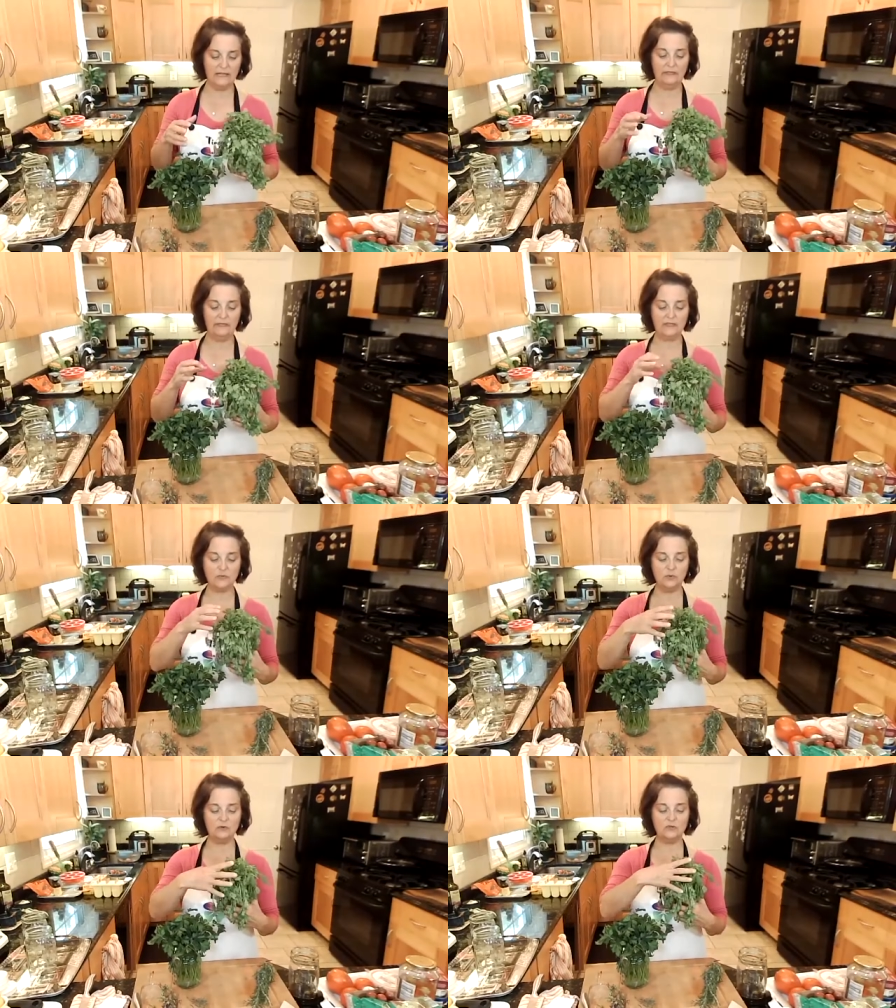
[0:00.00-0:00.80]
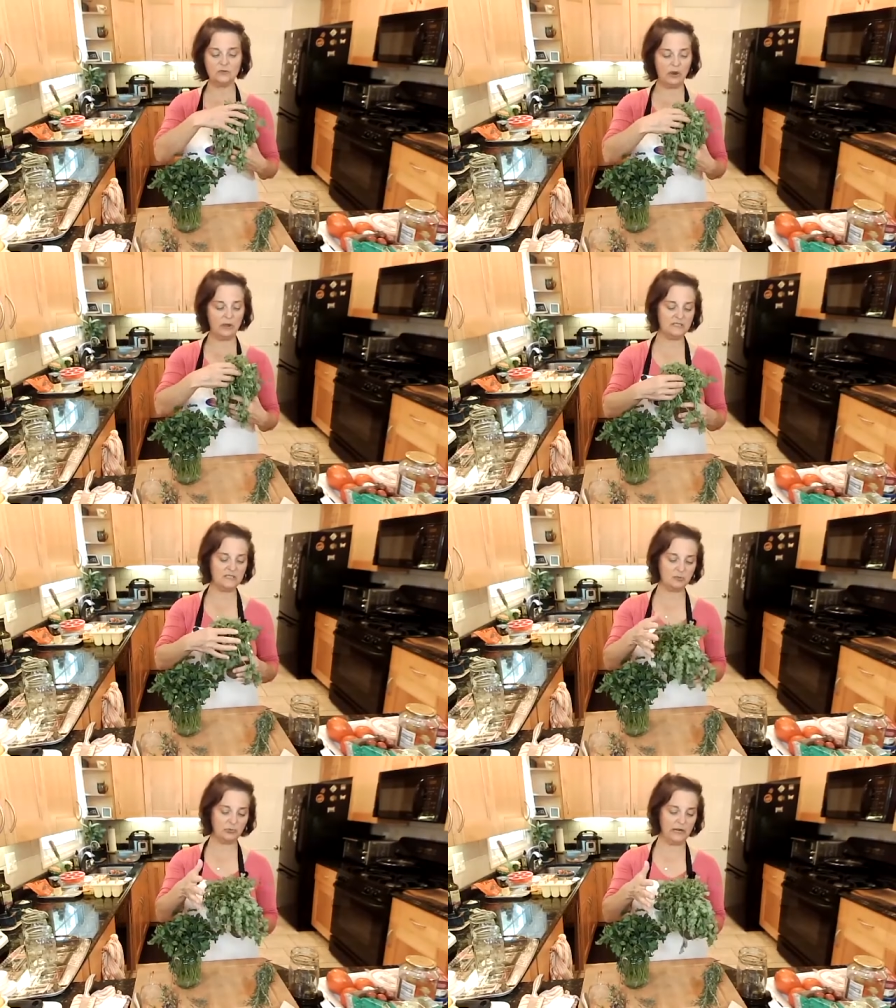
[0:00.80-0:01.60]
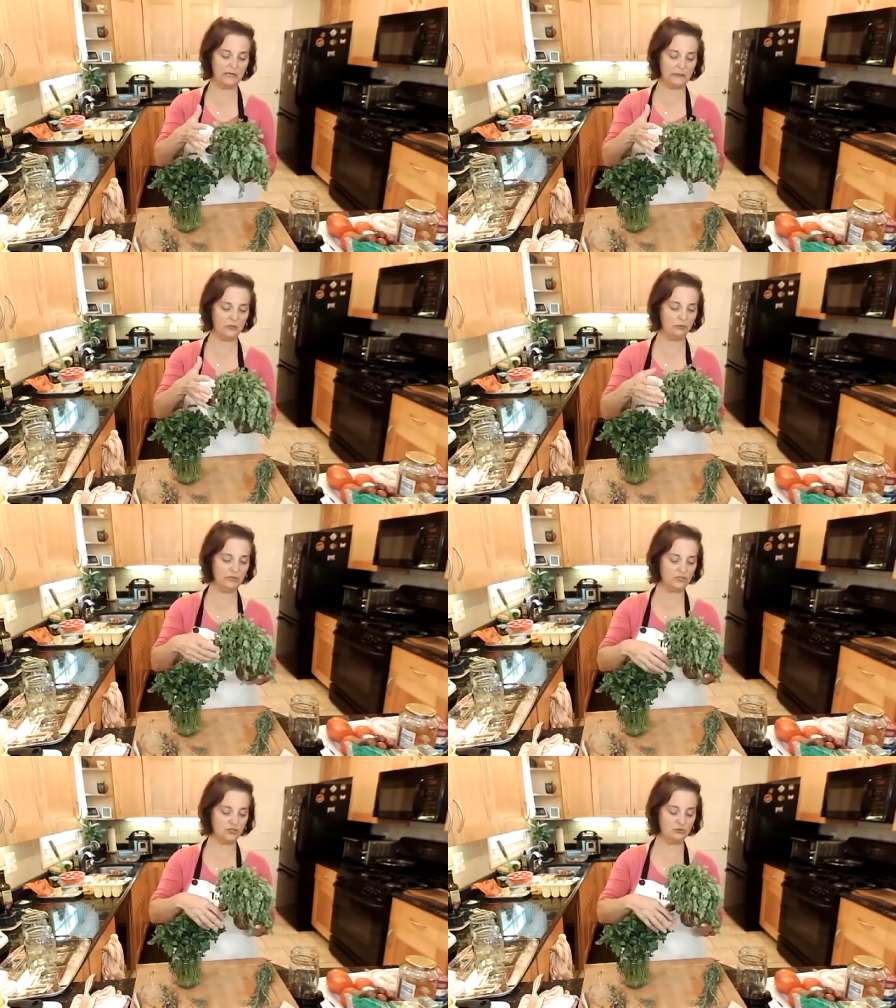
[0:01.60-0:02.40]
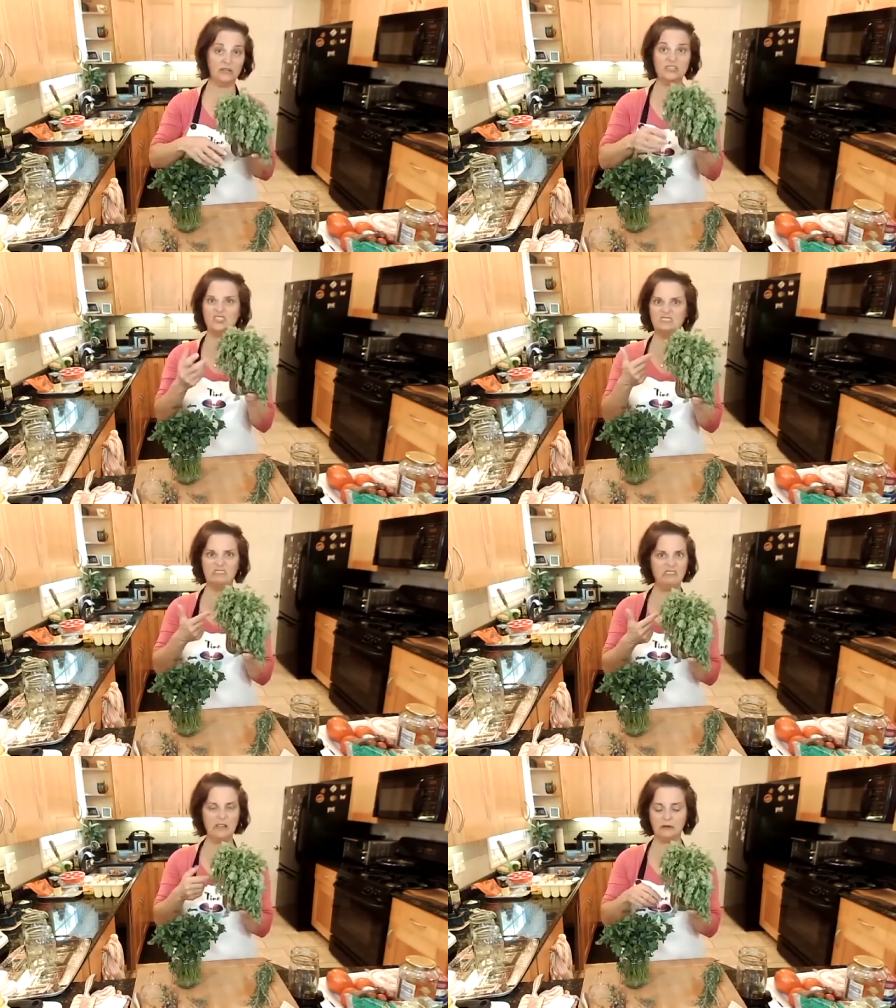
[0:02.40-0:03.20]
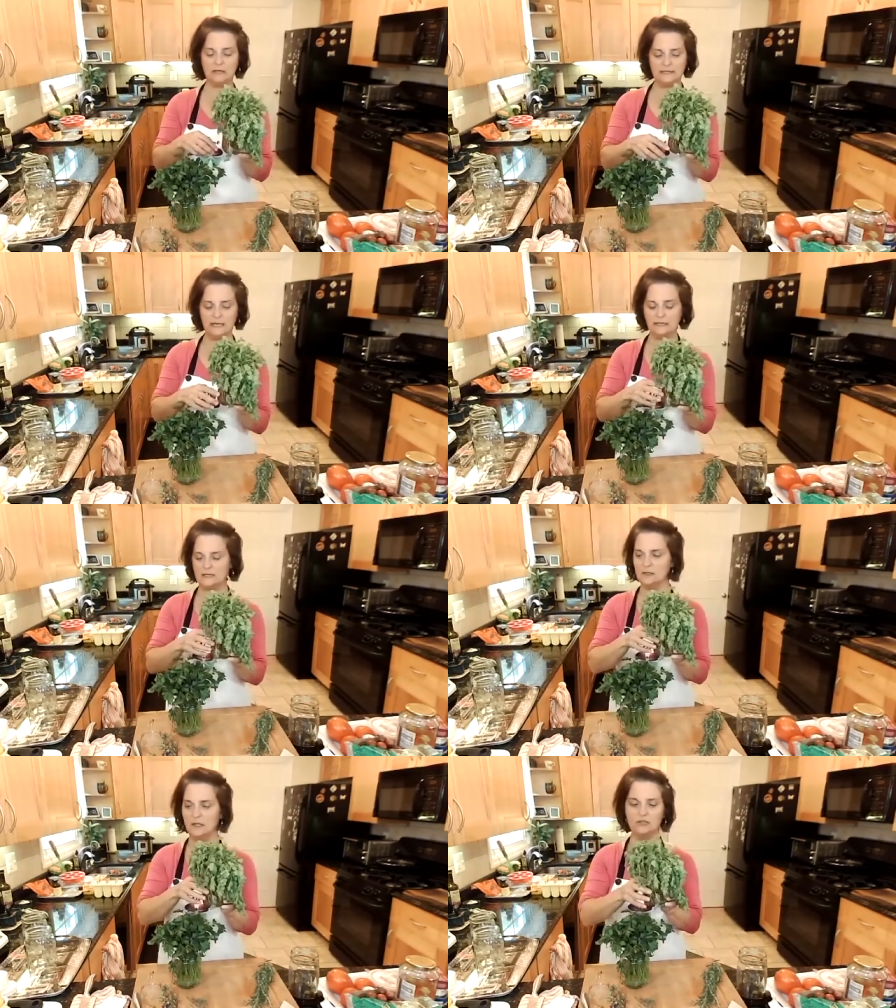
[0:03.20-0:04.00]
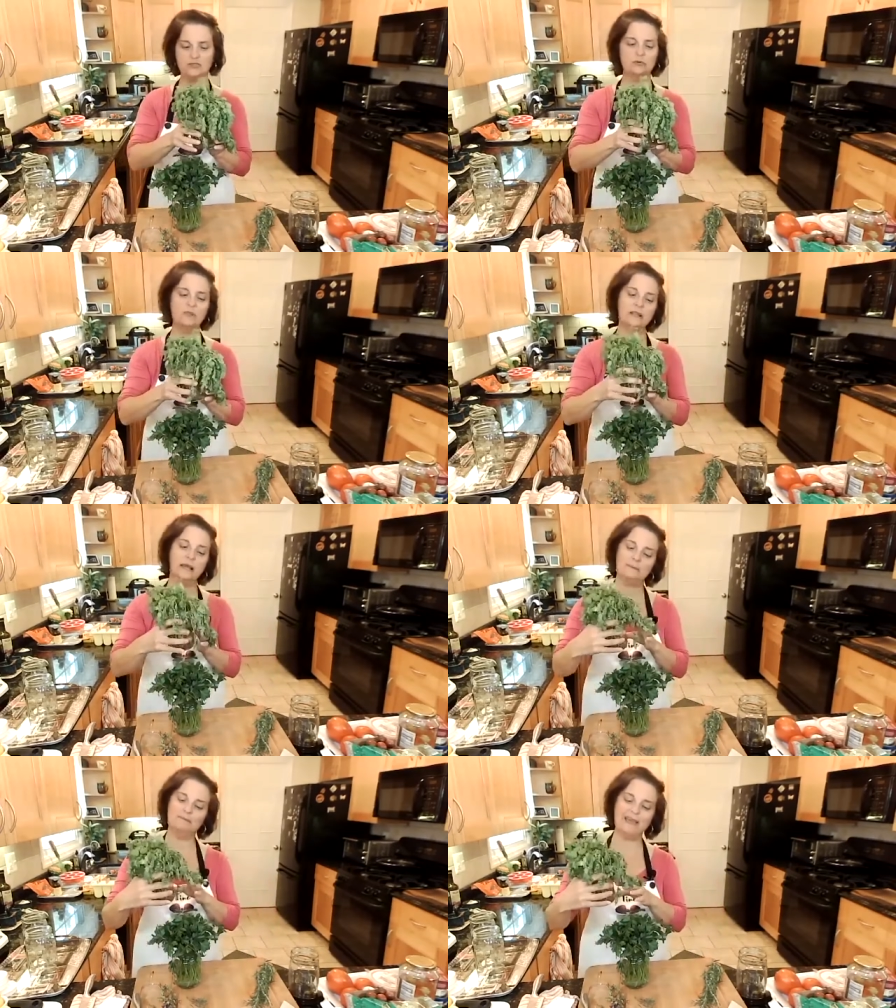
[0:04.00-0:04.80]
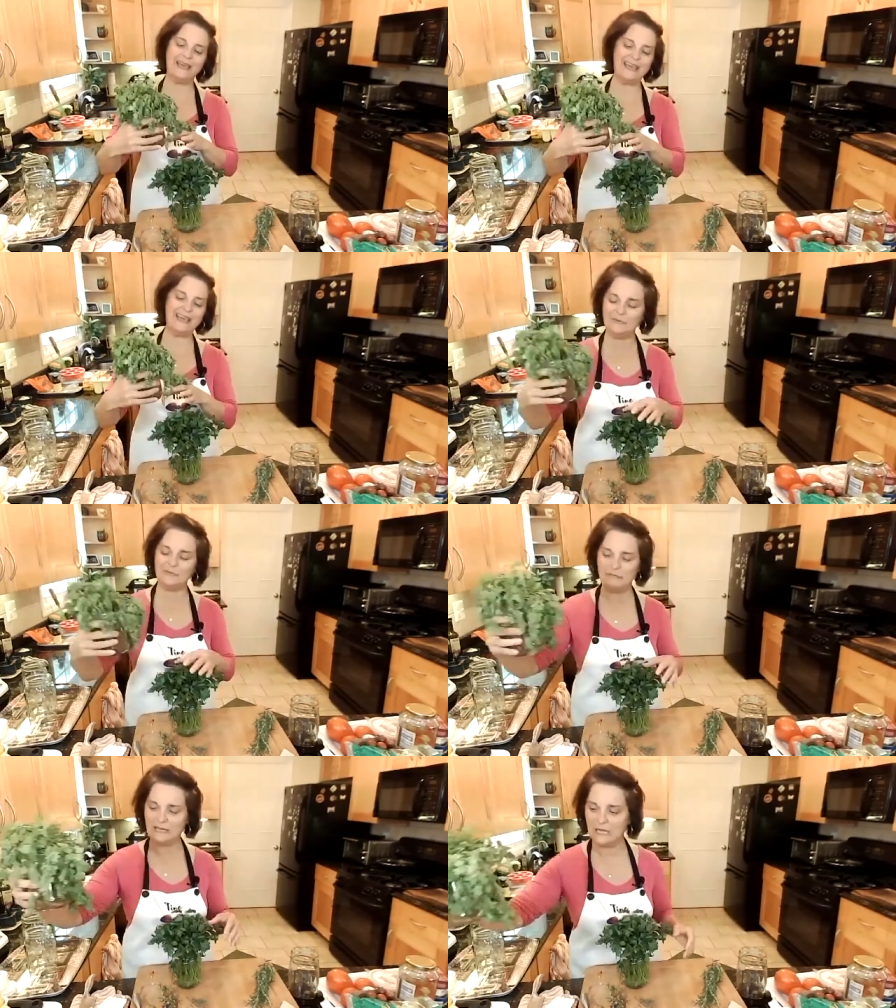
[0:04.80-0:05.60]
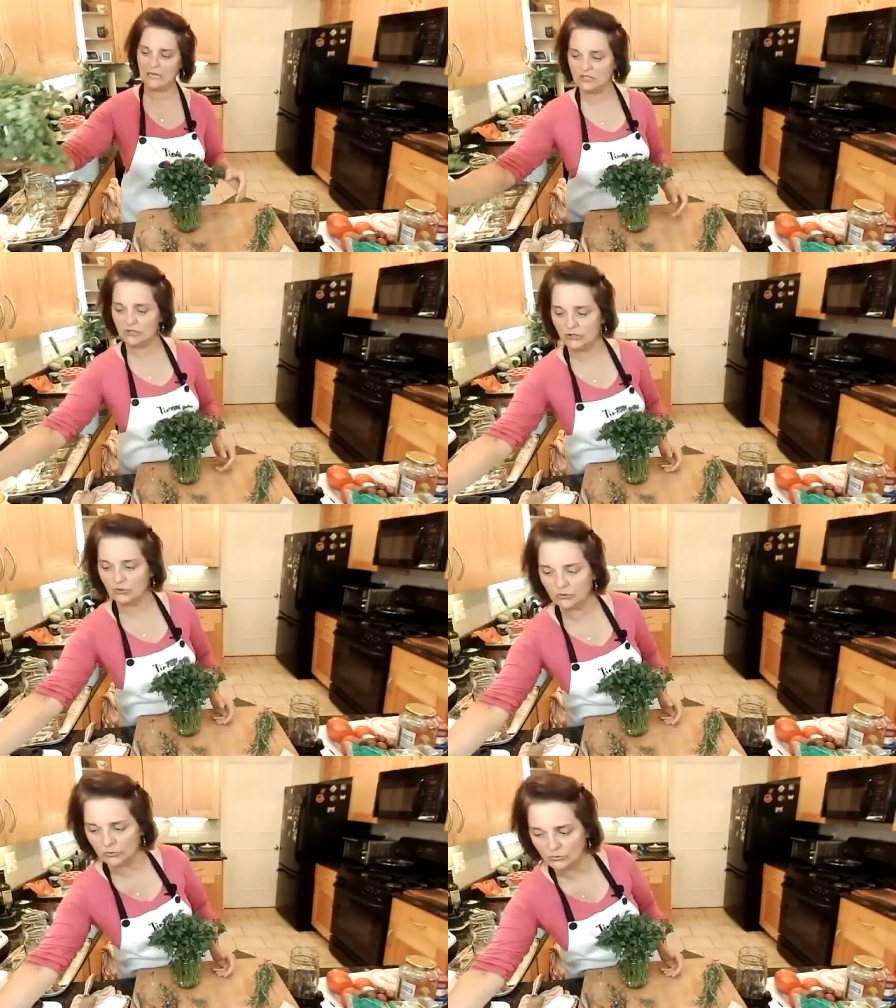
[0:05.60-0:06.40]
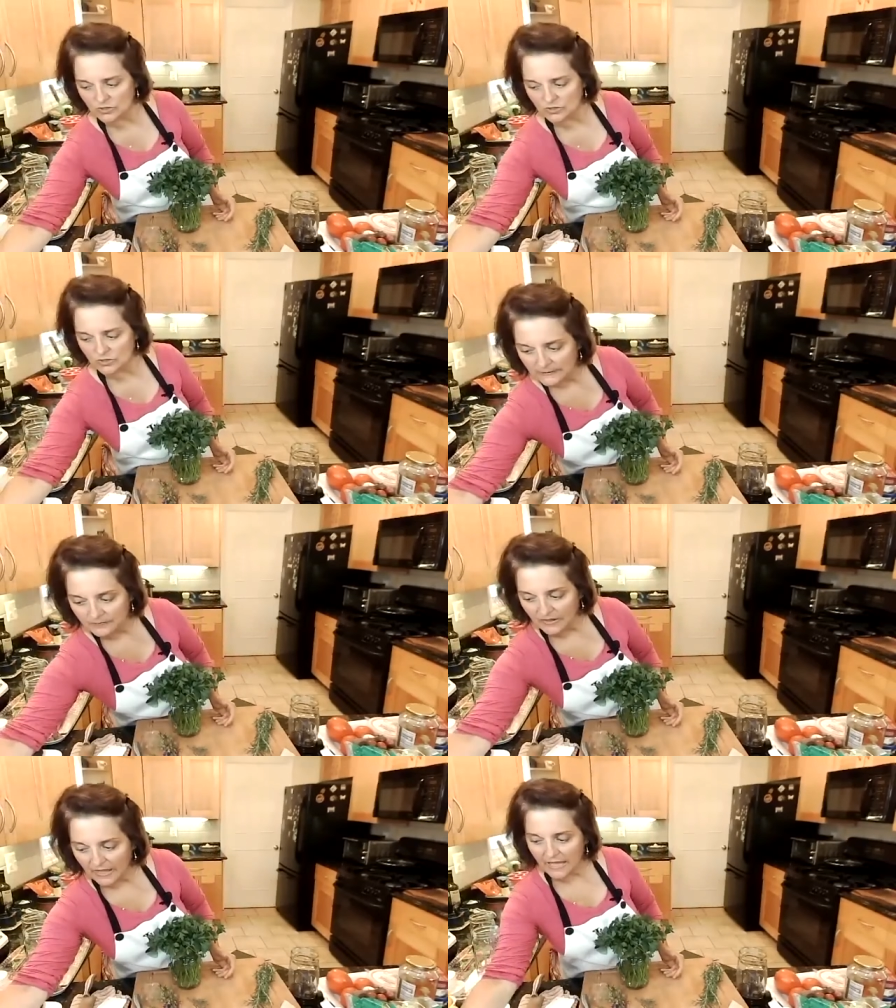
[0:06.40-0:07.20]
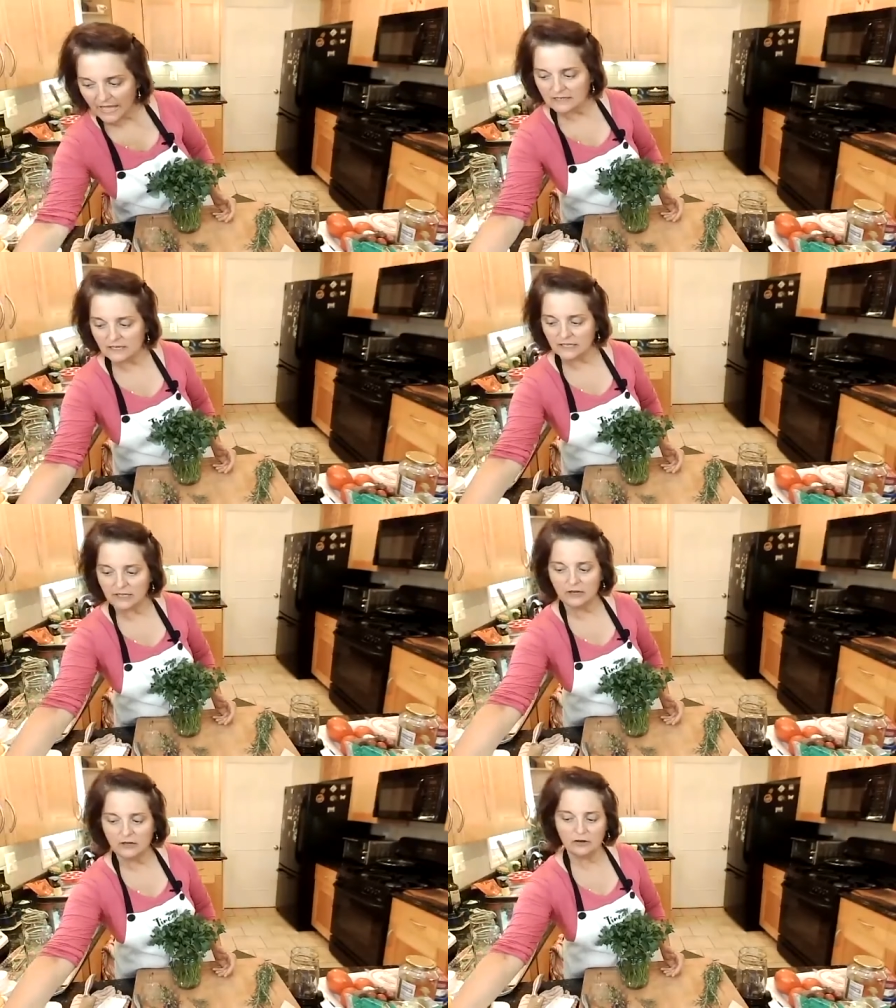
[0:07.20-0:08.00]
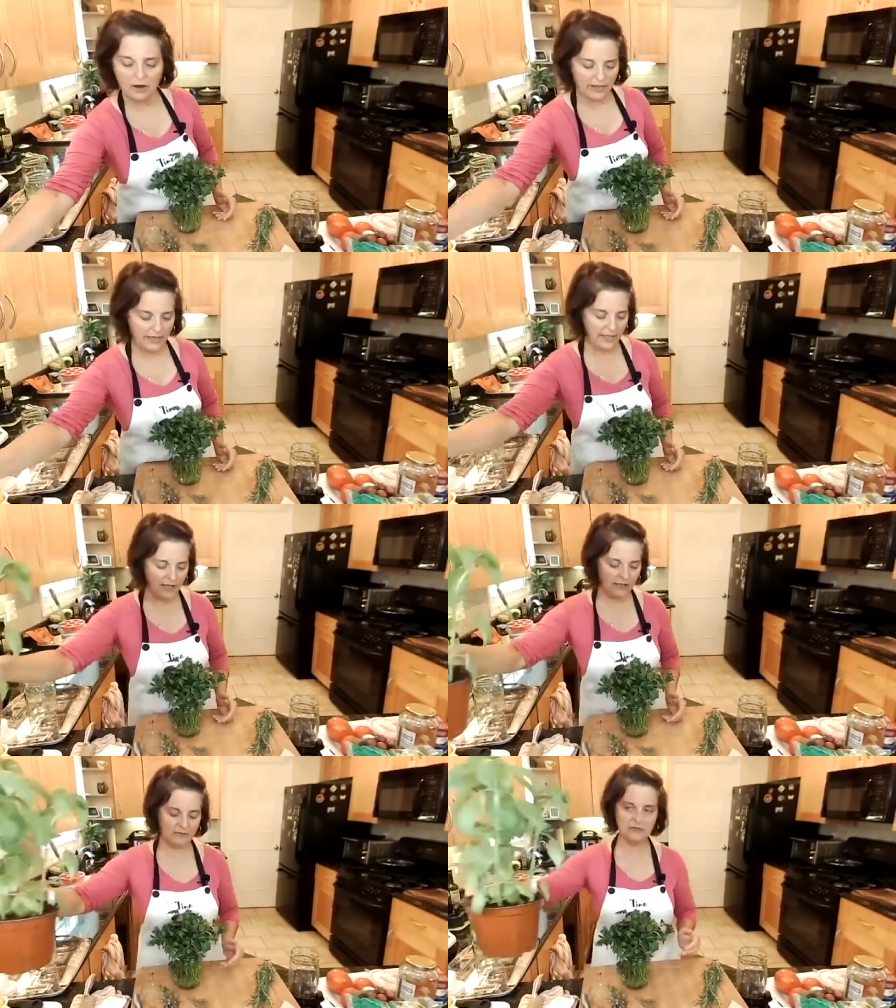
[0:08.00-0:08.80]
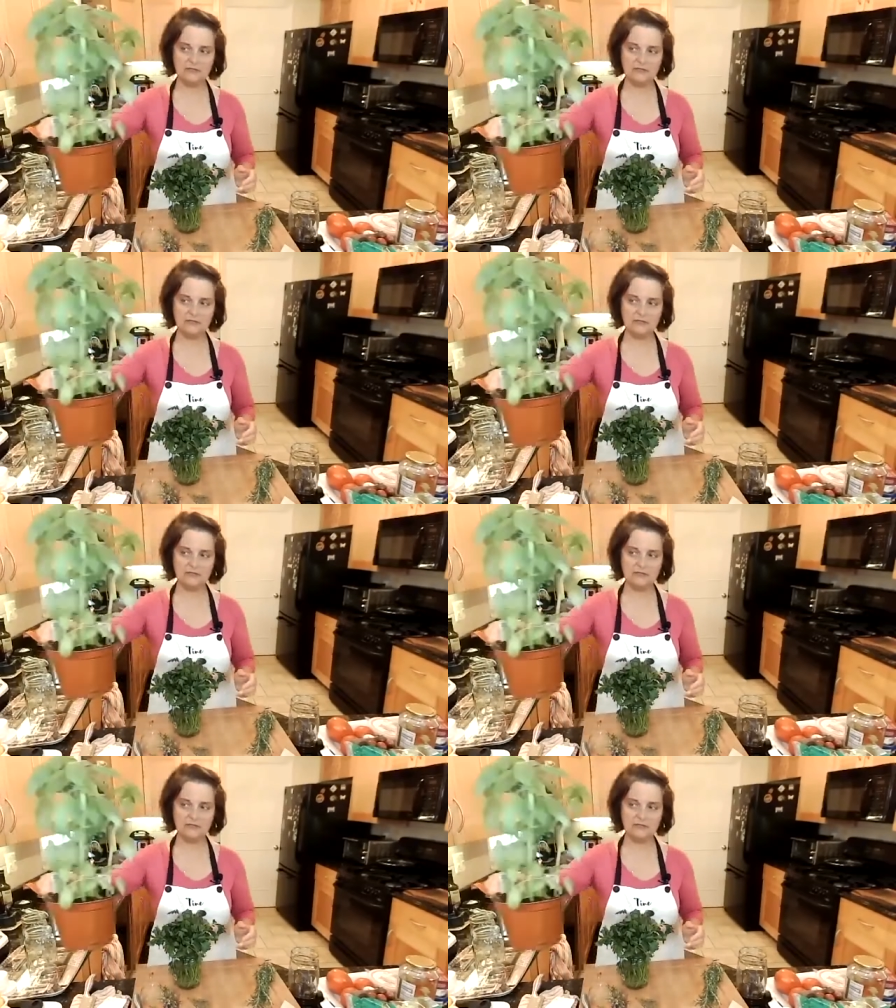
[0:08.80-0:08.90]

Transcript: This one was probably sprayed a little bit too much. Very sad cilantro that I may not use. And here I have